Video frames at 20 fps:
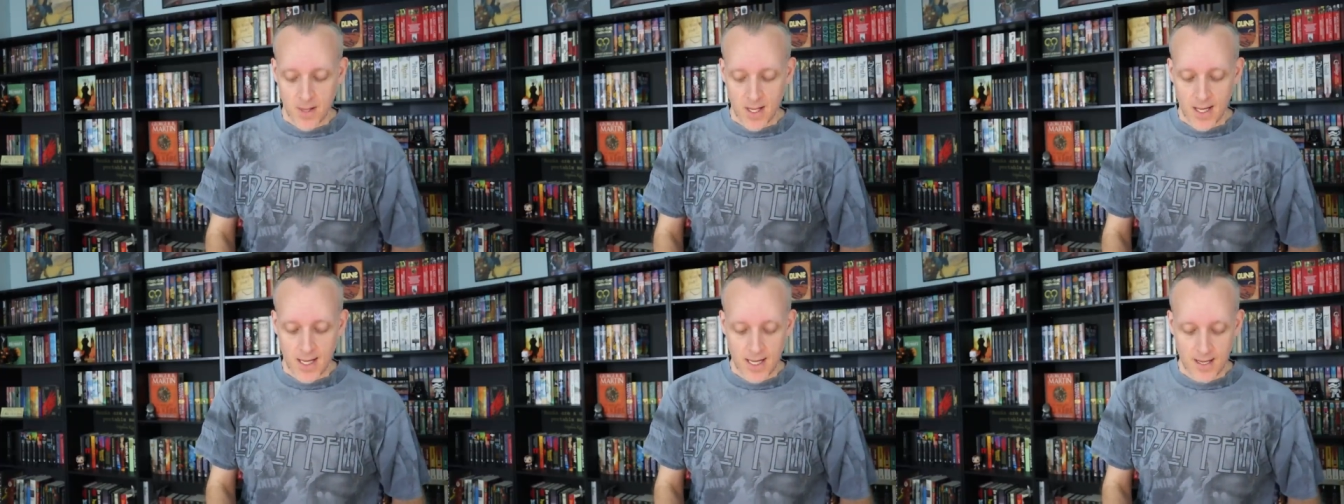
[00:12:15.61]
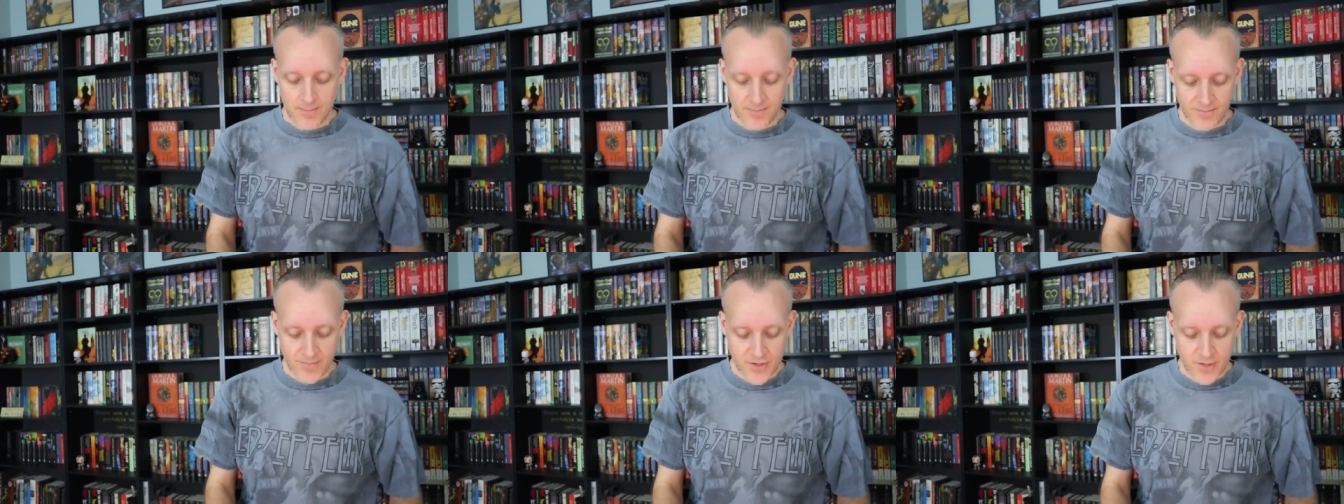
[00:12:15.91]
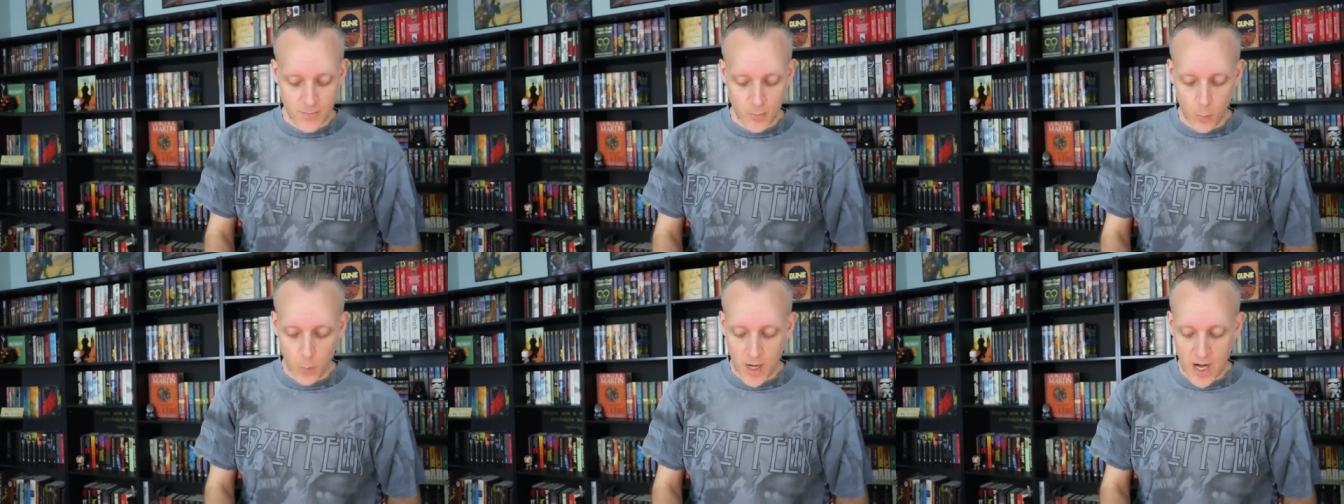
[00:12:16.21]
Uh,
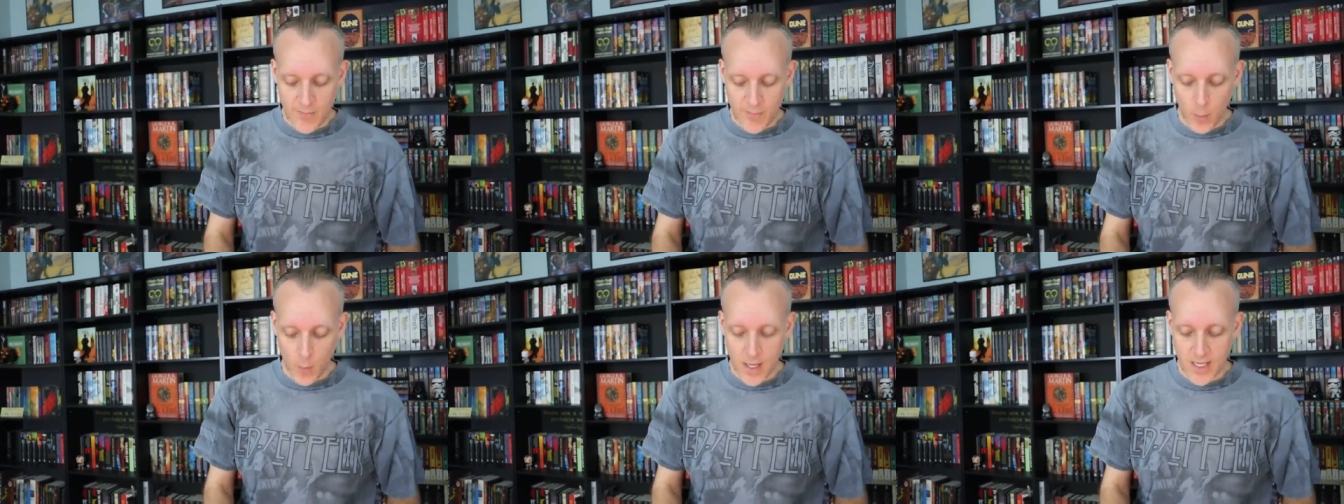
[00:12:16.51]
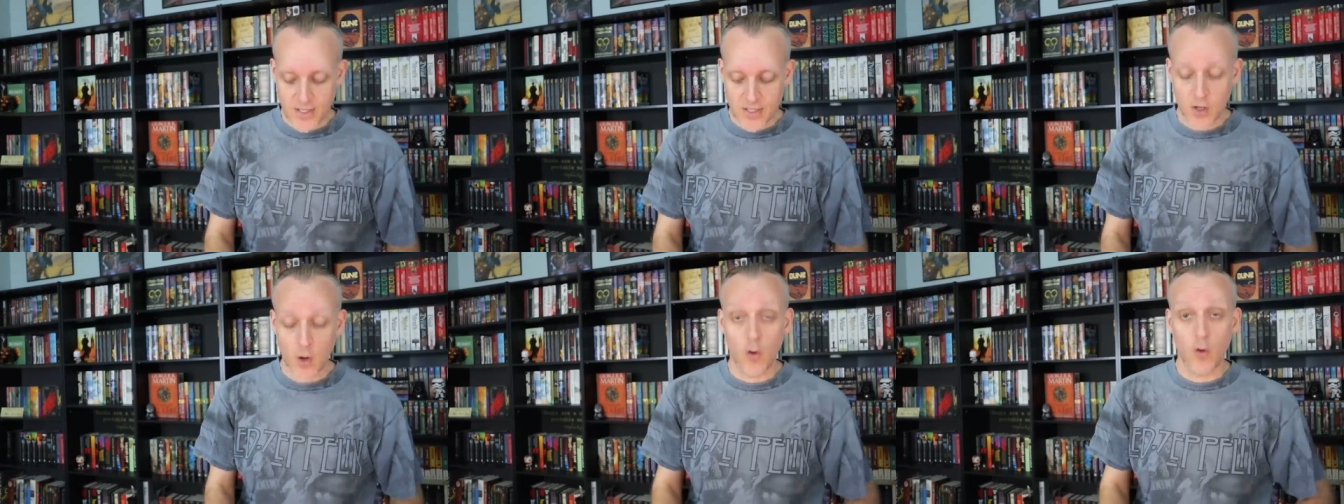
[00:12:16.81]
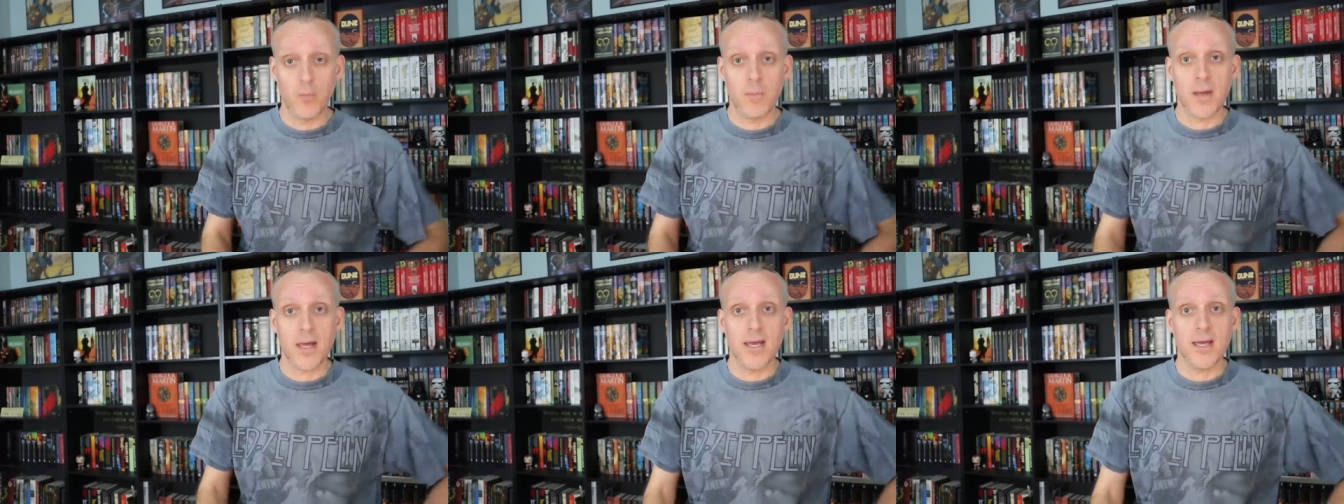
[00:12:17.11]
to what everyone has
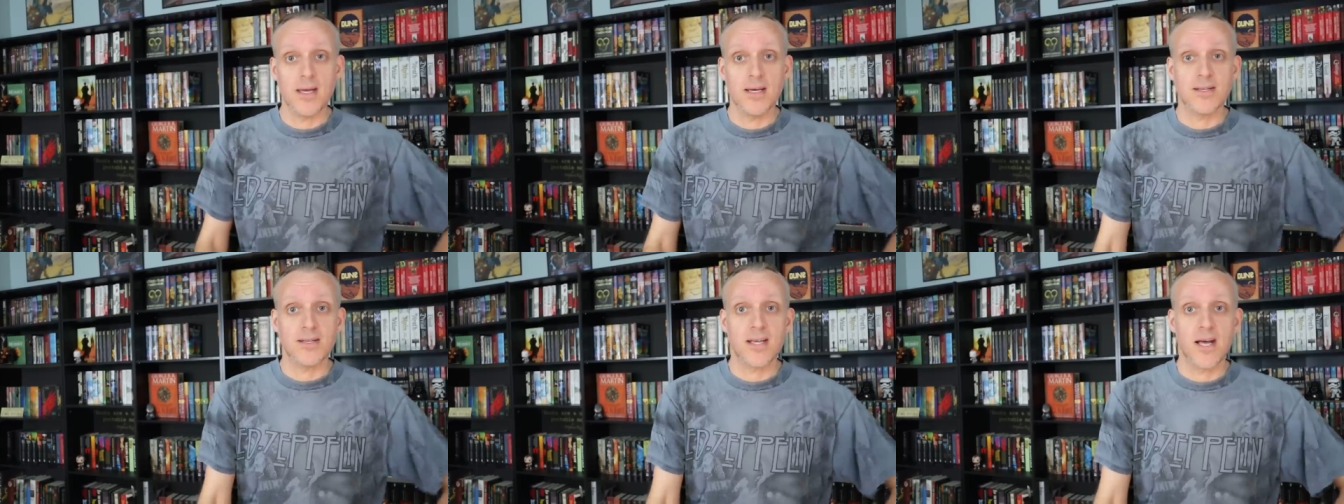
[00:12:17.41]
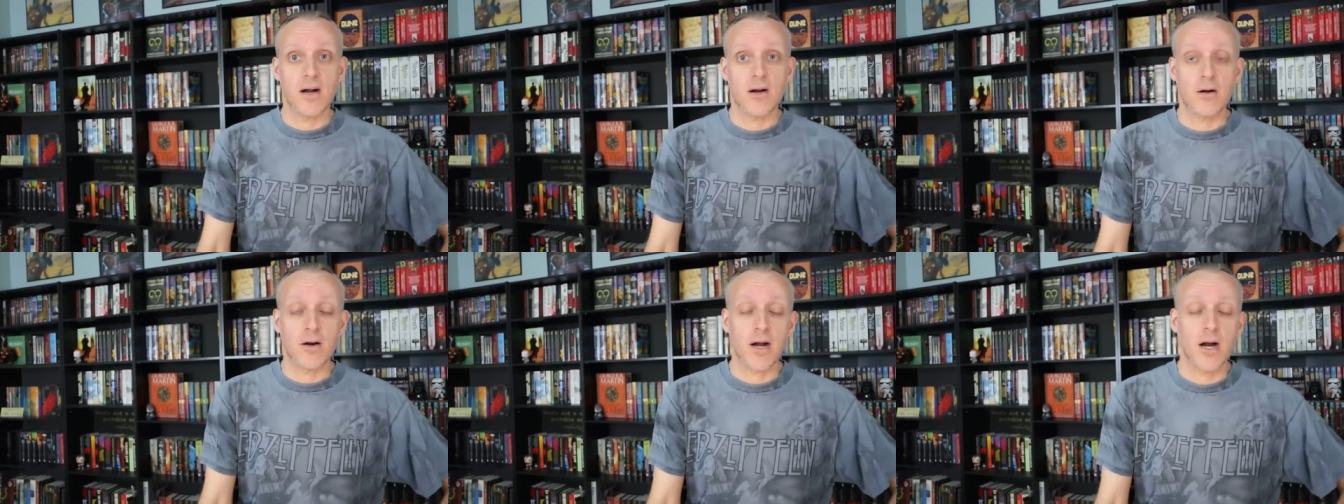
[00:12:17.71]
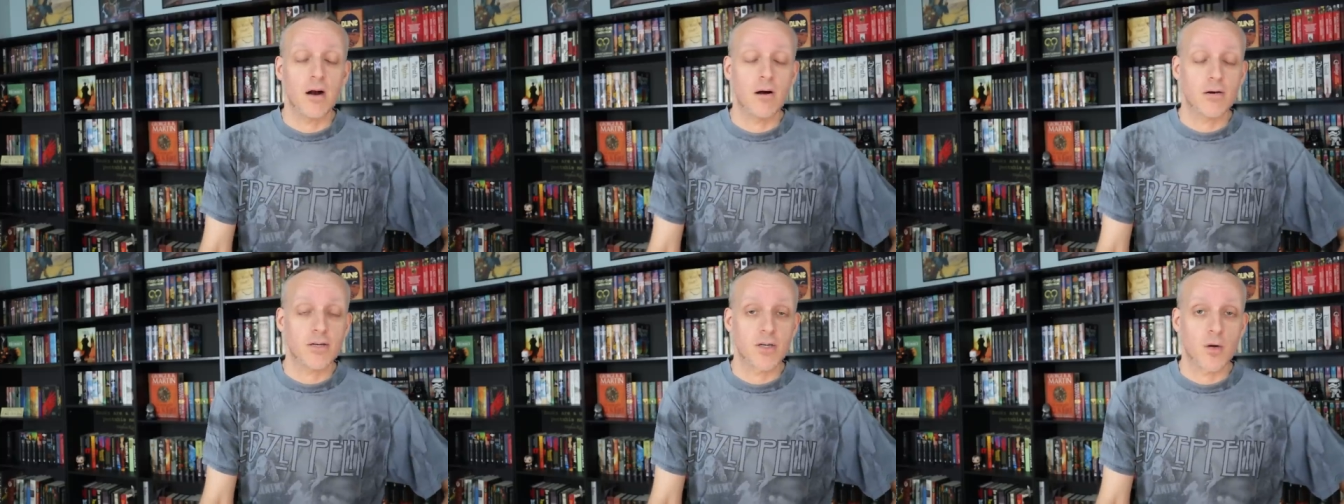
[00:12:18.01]
told me is that her
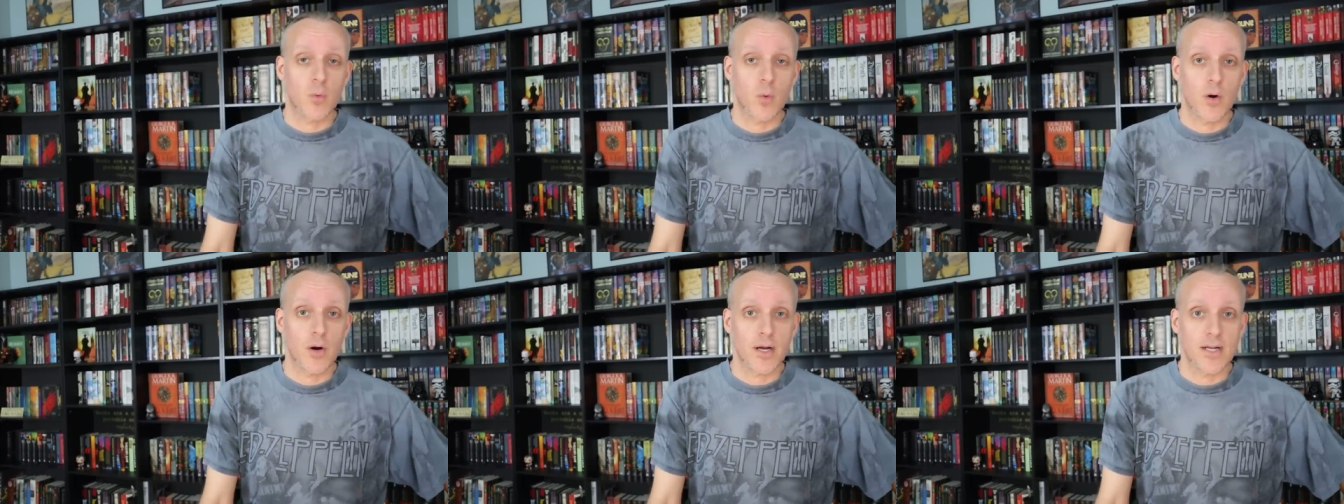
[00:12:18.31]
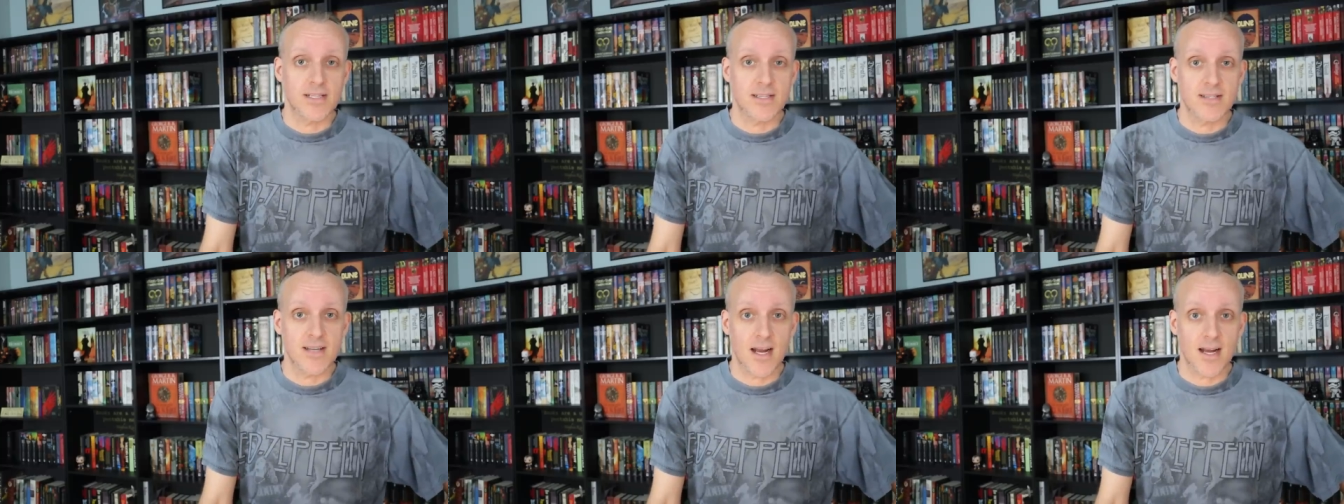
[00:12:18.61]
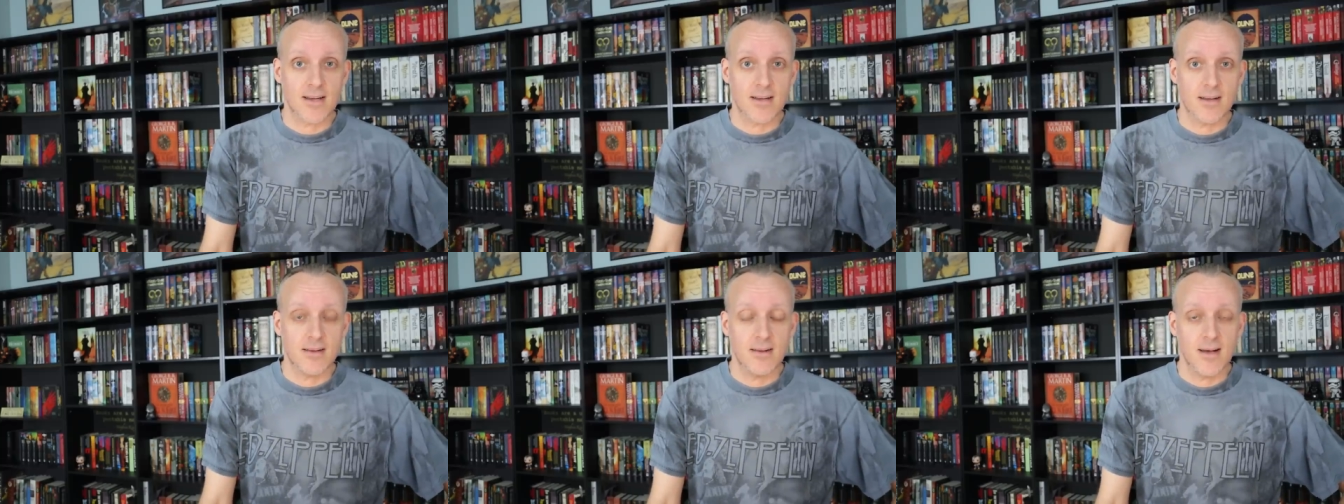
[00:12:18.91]
character work is
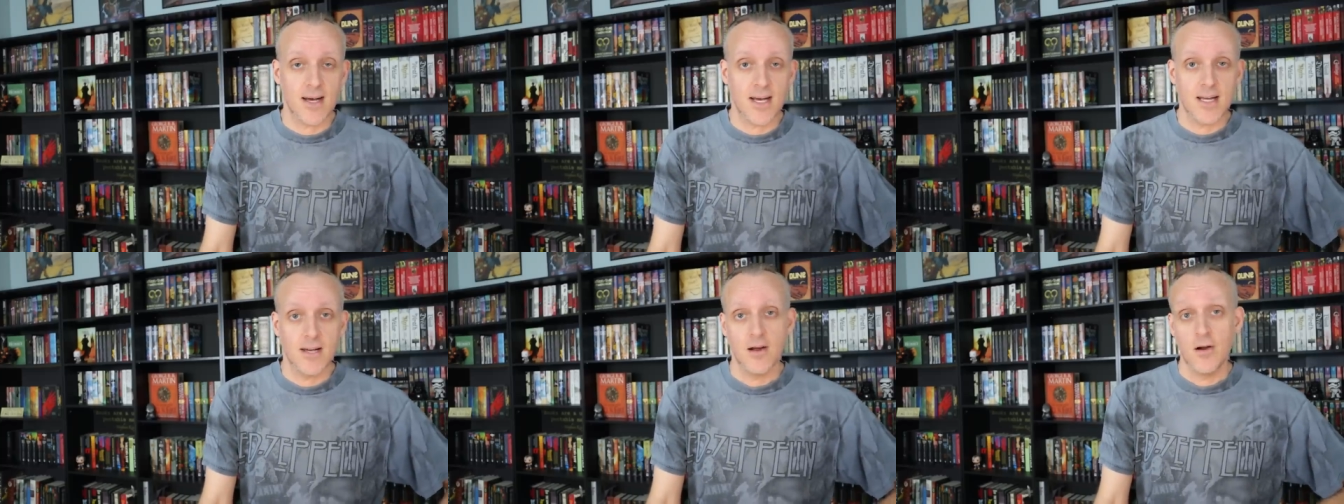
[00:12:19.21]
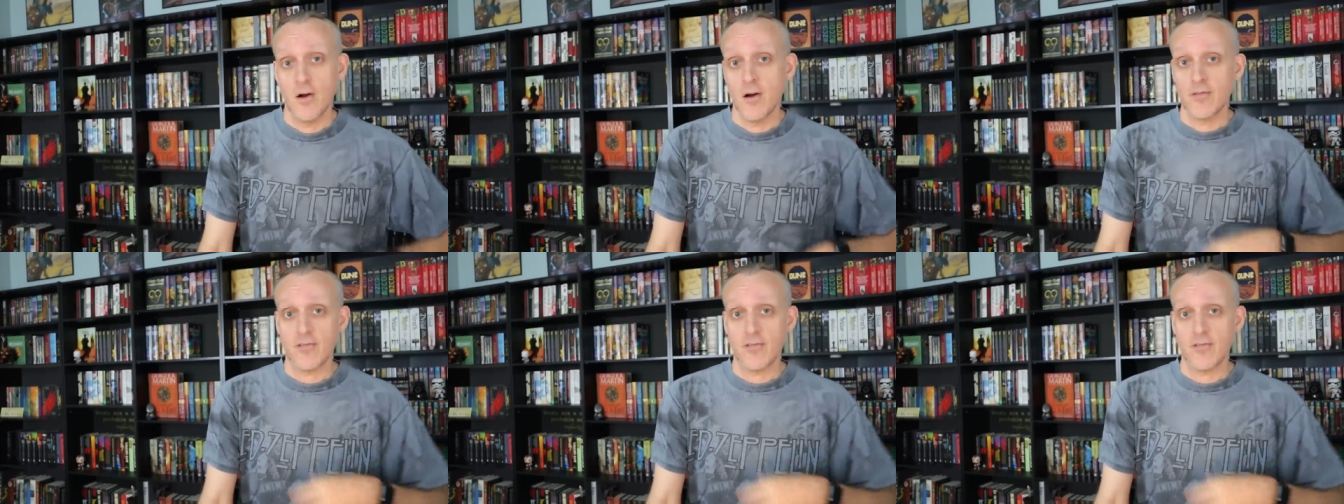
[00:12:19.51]
second to none.